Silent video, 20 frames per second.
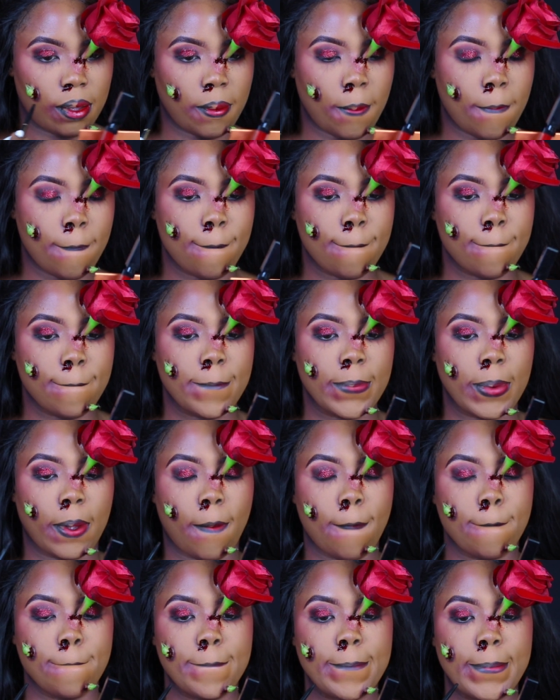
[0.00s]
to make it a
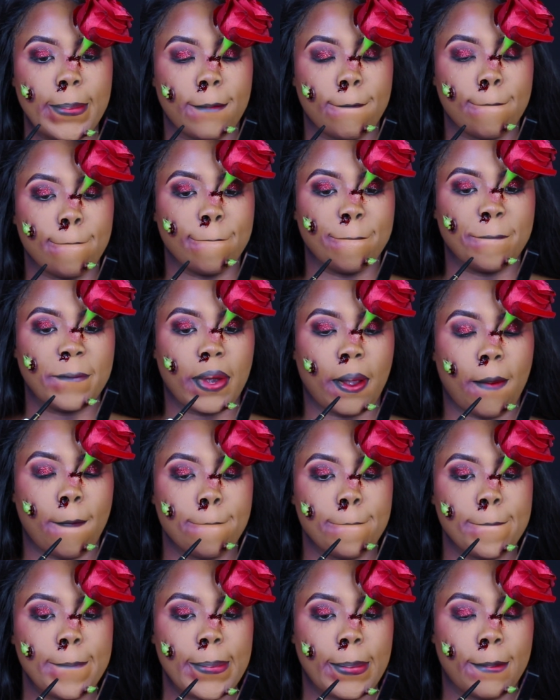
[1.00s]
bit more vampy
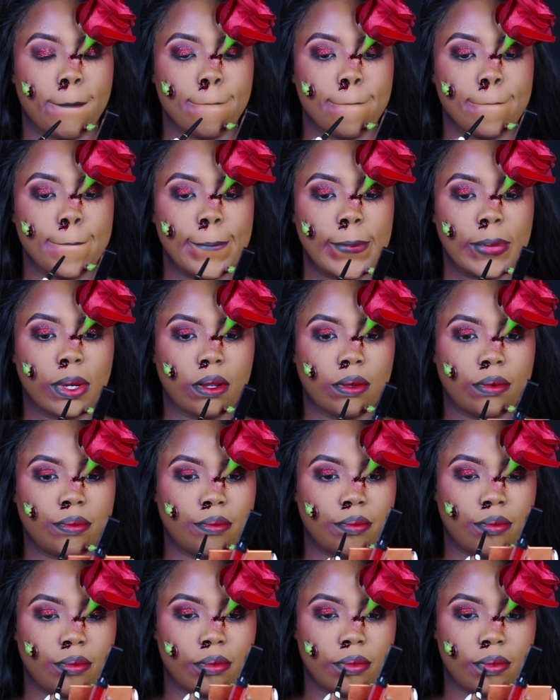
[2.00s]
and to suit
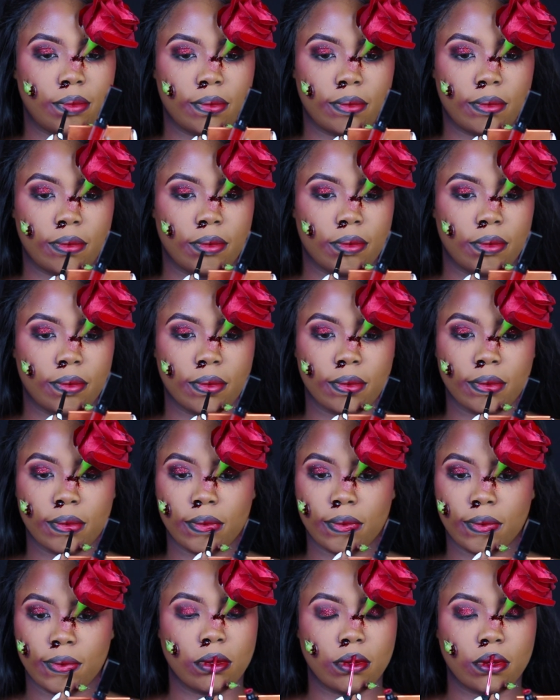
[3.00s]
my look more.
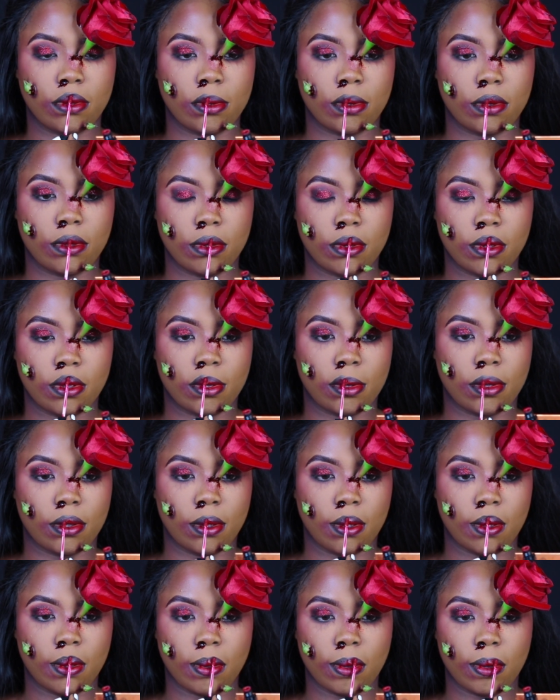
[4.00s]
I
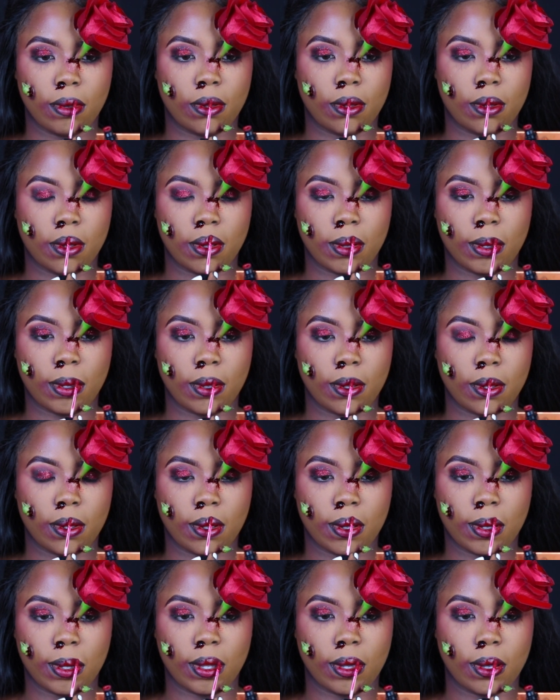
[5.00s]
initially didn't want to do lipstick,
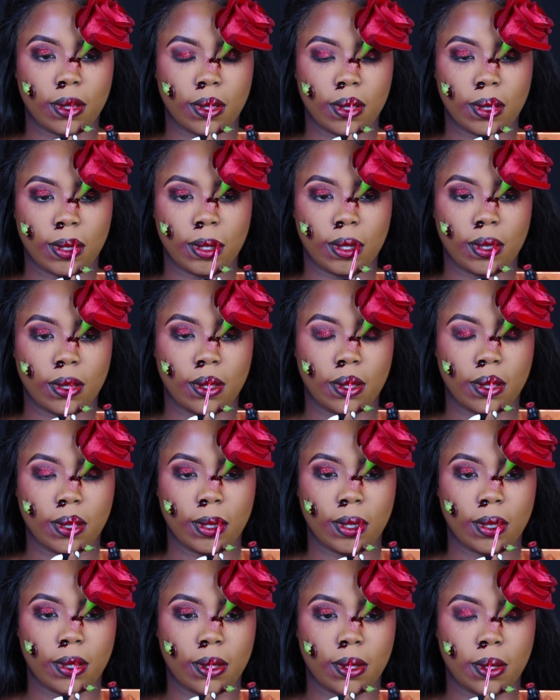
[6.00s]
but I found out that
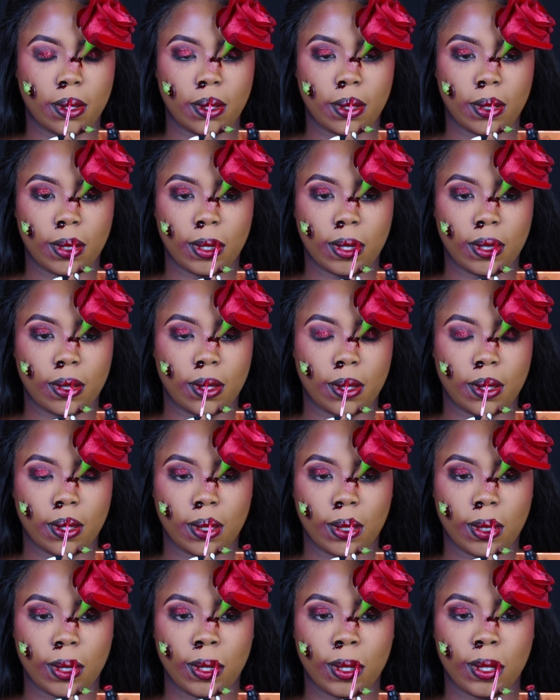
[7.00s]
this lipstick made
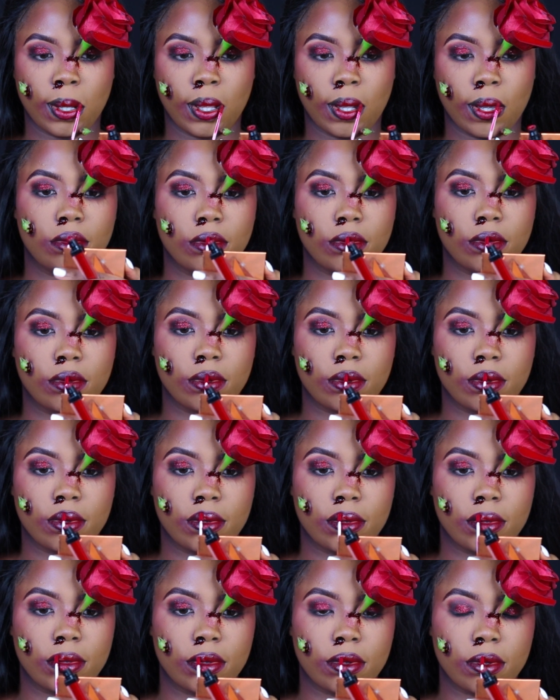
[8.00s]
it look even more
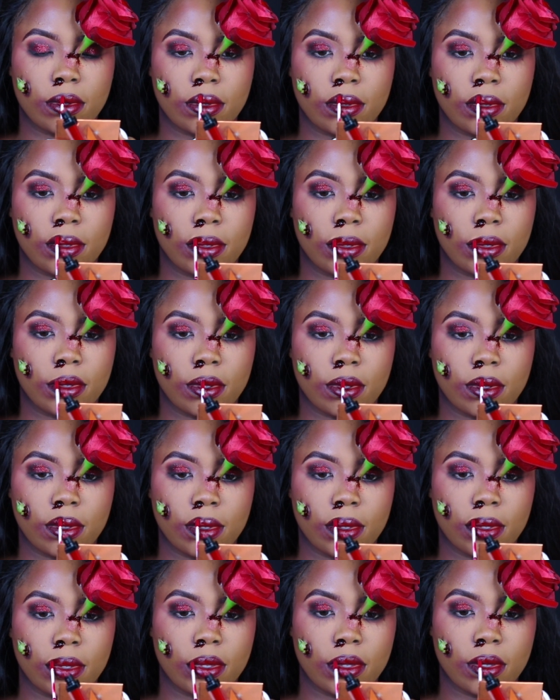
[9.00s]
bomb. So
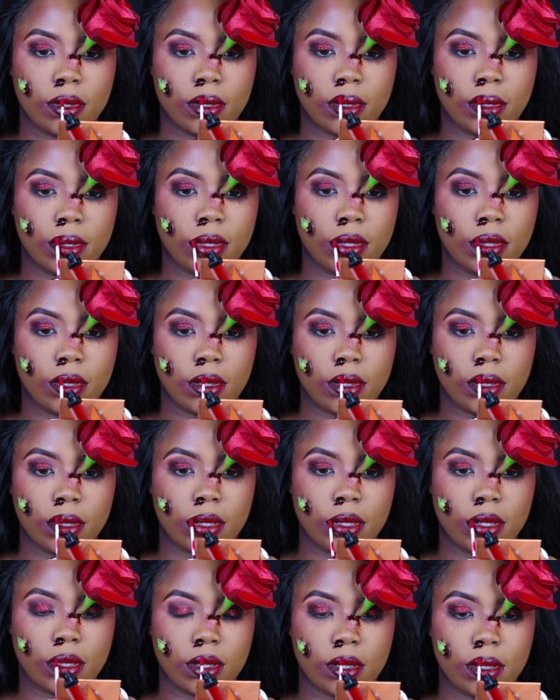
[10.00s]

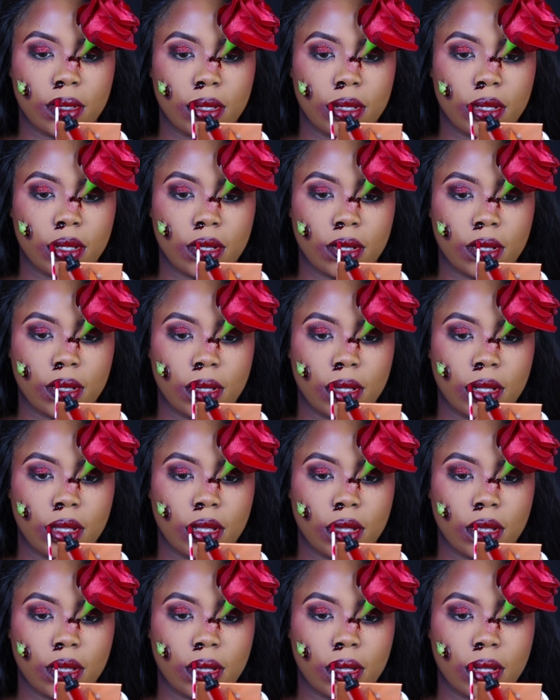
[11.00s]
lipstick, we decided to
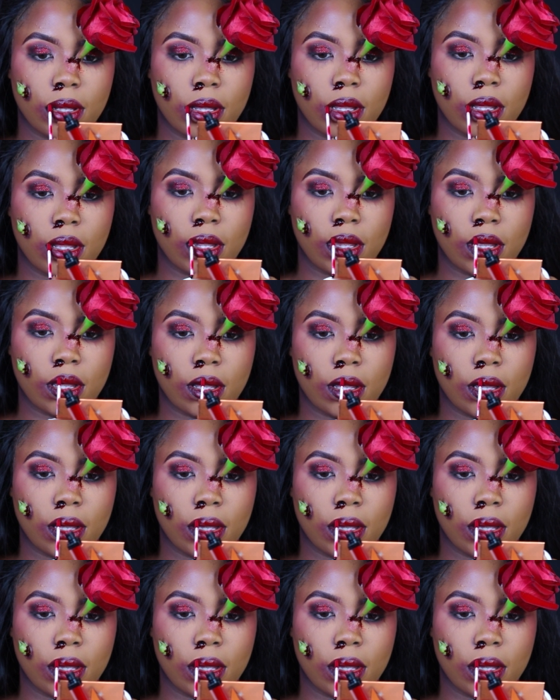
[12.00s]
go with it.